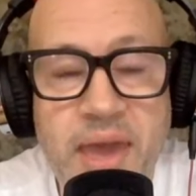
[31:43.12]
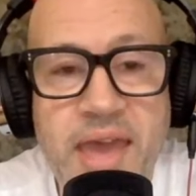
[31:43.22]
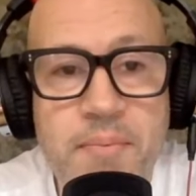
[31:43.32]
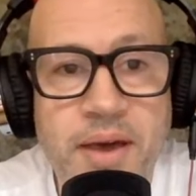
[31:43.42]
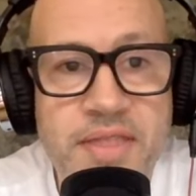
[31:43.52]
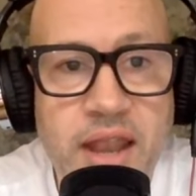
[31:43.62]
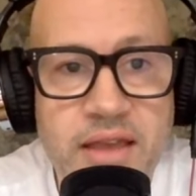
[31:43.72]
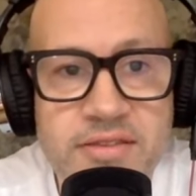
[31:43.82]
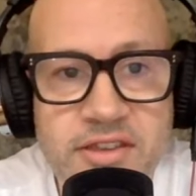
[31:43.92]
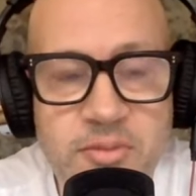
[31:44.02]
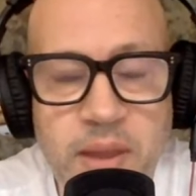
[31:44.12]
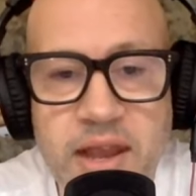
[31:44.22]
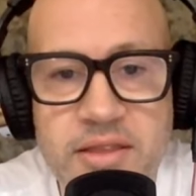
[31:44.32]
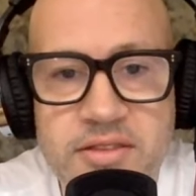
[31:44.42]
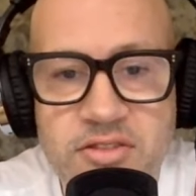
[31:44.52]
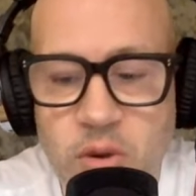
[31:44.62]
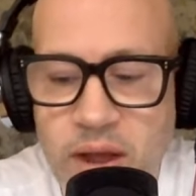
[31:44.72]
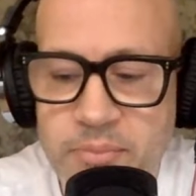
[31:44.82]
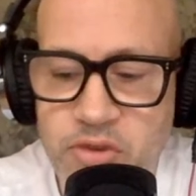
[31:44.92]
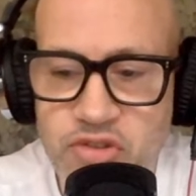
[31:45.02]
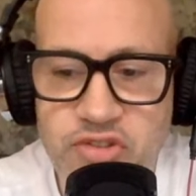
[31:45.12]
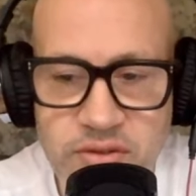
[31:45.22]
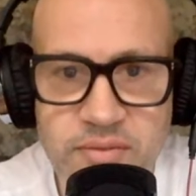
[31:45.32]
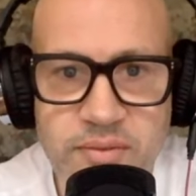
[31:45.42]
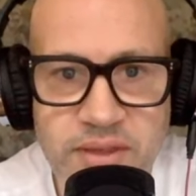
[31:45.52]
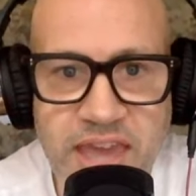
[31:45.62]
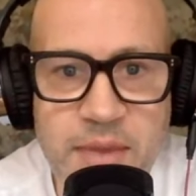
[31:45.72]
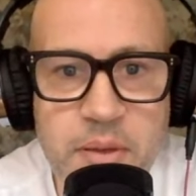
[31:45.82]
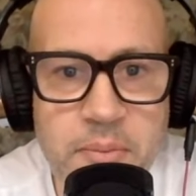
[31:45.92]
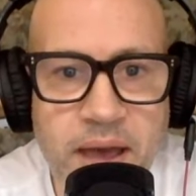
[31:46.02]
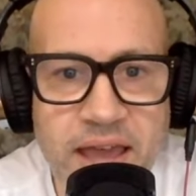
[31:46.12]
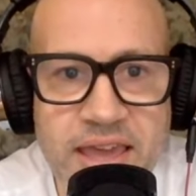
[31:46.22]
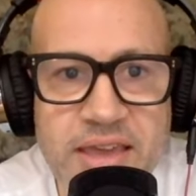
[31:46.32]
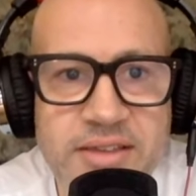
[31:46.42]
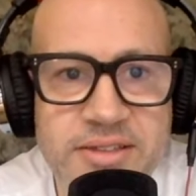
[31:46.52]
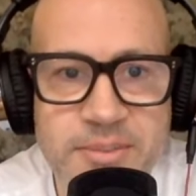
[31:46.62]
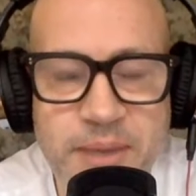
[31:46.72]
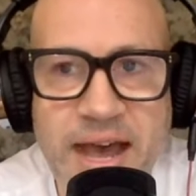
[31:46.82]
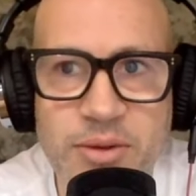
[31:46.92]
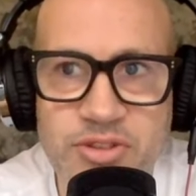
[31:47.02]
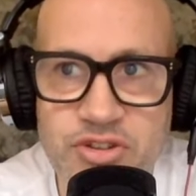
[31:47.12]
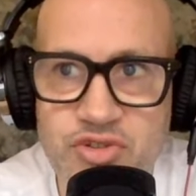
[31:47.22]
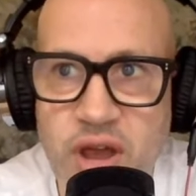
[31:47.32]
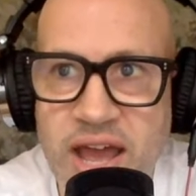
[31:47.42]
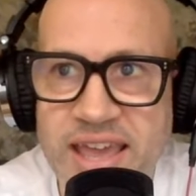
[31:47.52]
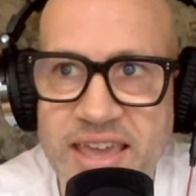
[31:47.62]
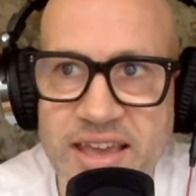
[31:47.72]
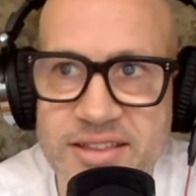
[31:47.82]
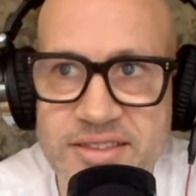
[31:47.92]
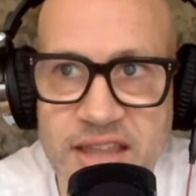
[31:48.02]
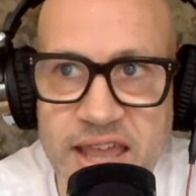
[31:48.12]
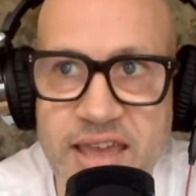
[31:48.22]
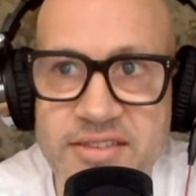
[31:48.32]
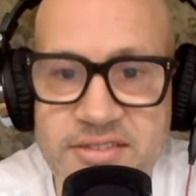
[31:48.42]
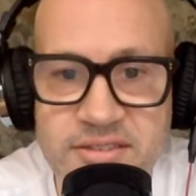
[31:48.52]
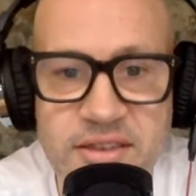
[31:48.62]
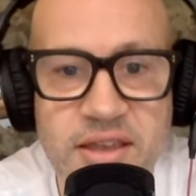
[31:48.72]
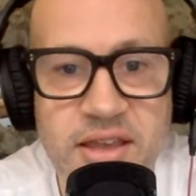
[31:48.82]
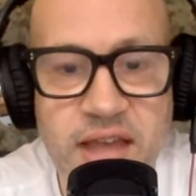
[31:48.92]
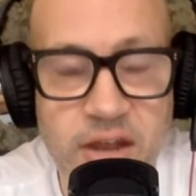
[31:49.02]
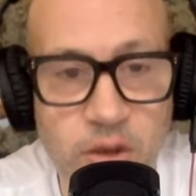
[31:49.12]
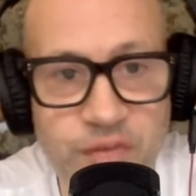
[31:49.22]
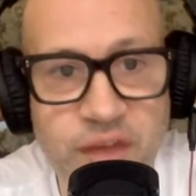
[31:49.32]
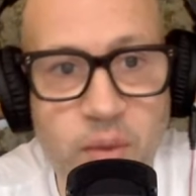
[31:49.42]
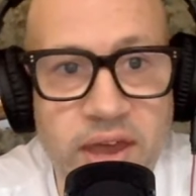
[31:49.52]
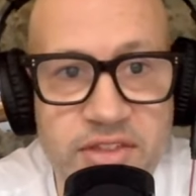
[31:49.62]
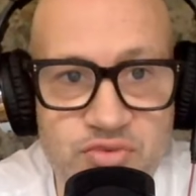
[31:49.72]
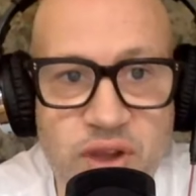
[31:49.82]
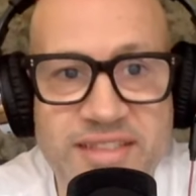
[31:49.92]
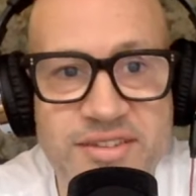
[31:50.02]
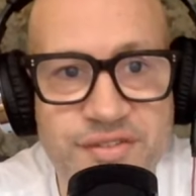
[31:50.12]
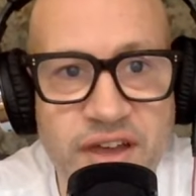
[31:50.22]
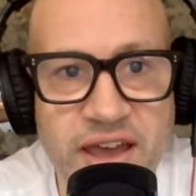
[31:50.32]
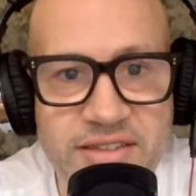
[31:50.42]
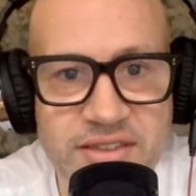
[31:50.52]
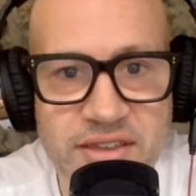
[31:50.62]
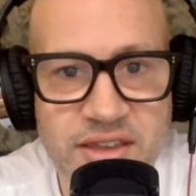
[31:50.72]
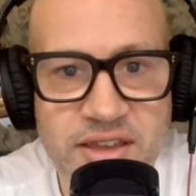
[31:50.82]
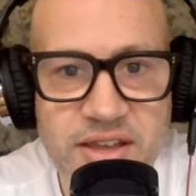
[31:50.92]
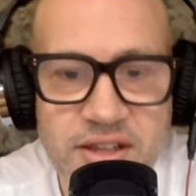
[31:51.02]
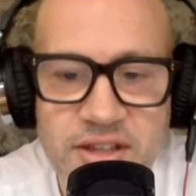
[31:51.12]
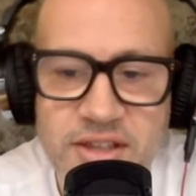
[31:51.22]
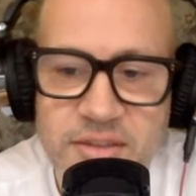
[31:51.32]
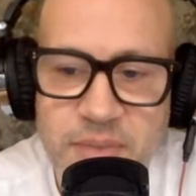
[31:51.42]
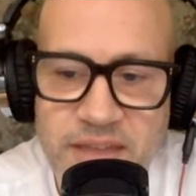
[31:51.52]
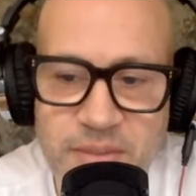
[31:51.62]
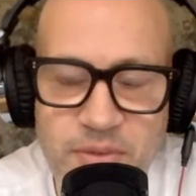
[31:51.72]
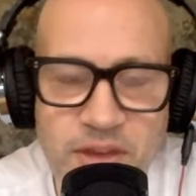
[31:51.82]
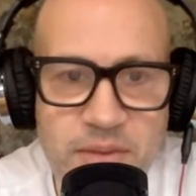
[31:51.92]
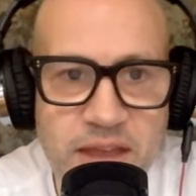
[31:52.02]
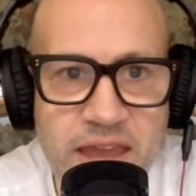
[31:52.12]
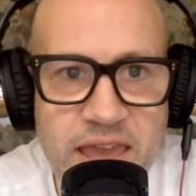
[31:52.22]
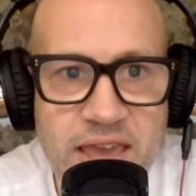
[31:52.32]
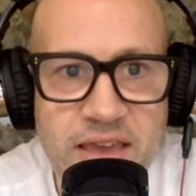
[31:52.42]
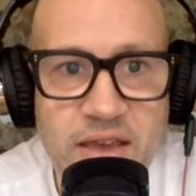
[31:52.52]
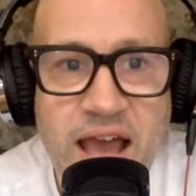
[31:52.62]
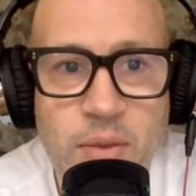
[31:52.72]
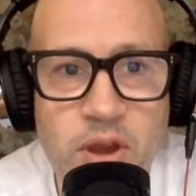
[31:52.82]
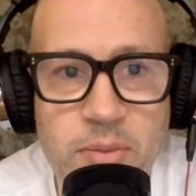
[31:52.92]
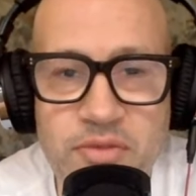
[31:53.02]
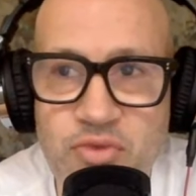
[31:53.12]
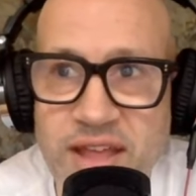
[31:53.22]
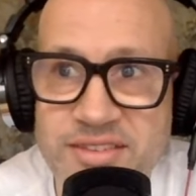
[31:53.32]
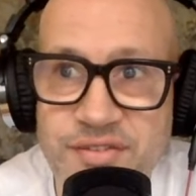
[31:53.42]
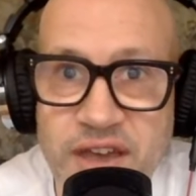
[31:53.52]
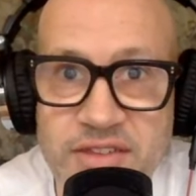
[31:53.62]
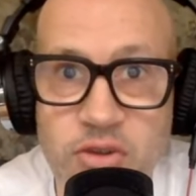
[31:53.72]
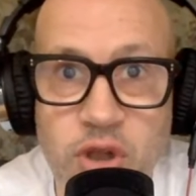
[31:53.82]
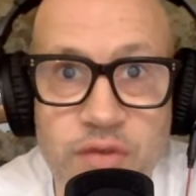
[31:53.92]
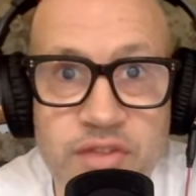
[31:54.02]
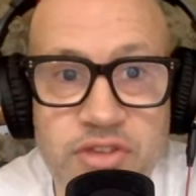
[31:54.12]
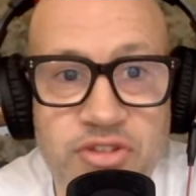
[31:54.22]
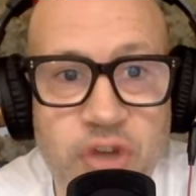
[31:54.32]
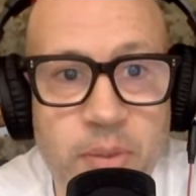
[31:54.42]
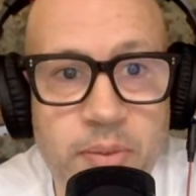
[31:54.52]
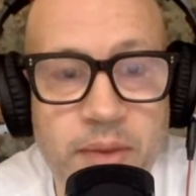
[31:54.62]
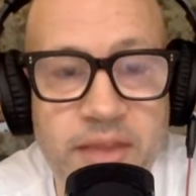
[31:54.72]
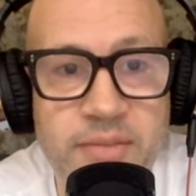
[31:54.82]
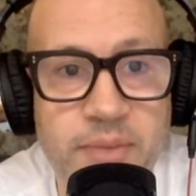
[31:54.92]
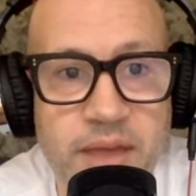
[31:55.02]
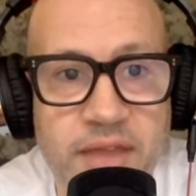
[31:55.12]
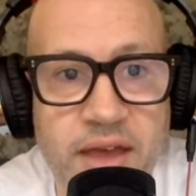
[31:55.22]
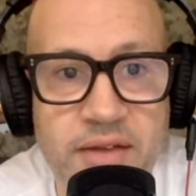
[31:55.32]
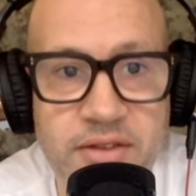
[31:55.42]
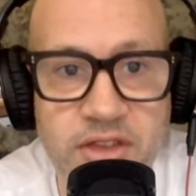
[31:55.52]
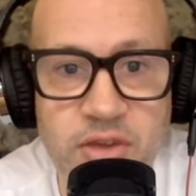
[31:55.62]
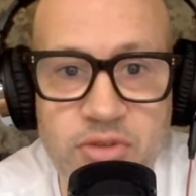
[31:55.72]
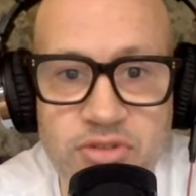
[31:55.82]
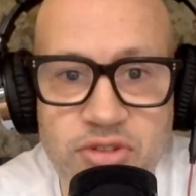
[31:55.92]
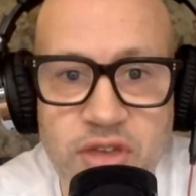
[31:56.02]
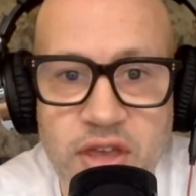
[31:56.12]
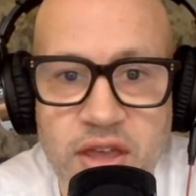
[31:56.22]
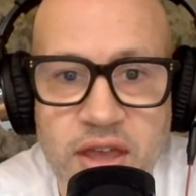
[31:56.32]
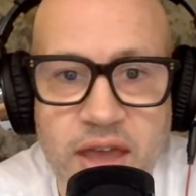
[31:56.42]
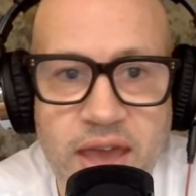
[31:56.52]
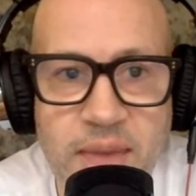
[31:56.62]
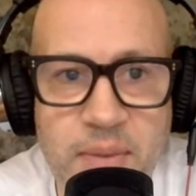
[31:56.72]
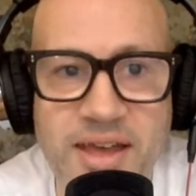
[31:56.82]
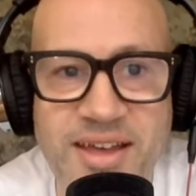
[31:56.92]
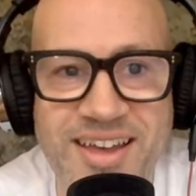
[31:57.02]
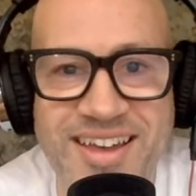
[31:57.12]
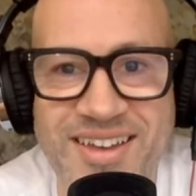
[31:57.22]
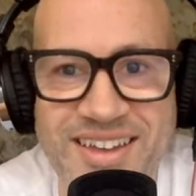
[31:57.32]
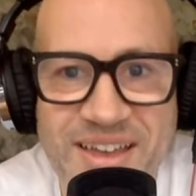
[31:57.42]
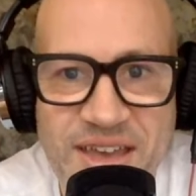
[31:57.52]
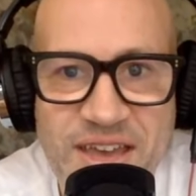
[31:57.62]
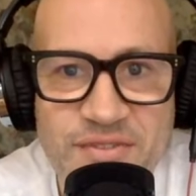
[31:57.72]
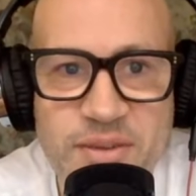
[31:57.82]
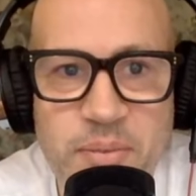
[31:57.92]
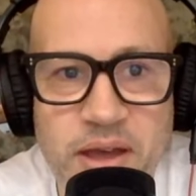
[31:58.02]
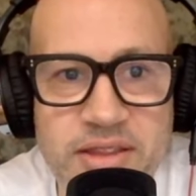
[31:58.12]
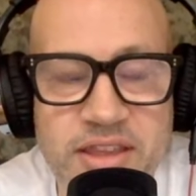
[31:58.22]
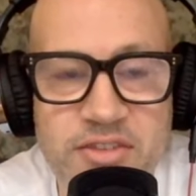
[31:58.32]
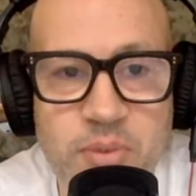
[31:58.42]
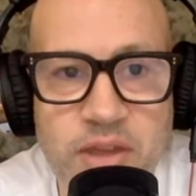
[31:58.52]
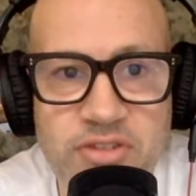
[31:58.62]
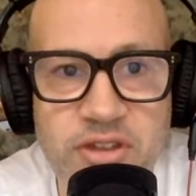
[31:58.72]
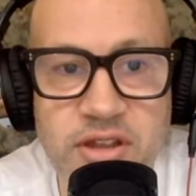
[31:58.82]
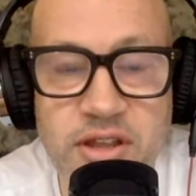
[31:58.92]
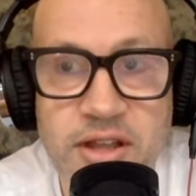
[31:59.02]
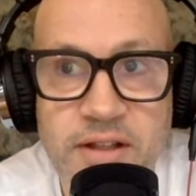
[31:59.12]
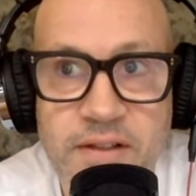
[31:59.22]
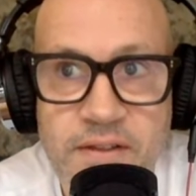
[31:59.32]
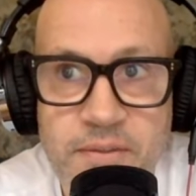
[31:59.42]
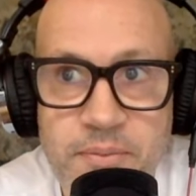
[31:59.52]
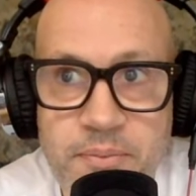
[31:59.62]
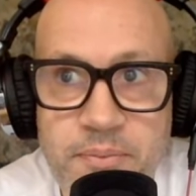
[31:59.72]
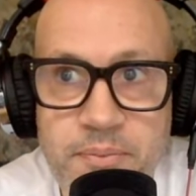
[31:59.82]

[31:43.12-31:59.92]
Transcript: burned by the last experience, so I'm just... keeping my yeah. powder dry Absolutely, until it is, yeah. and I love that word, ratified. Ratified. By it's the Premier word. League. I want to be ratified all over the shop by by that news. Oh, why um, wouldn't you be? If you pardon the expression. Oof.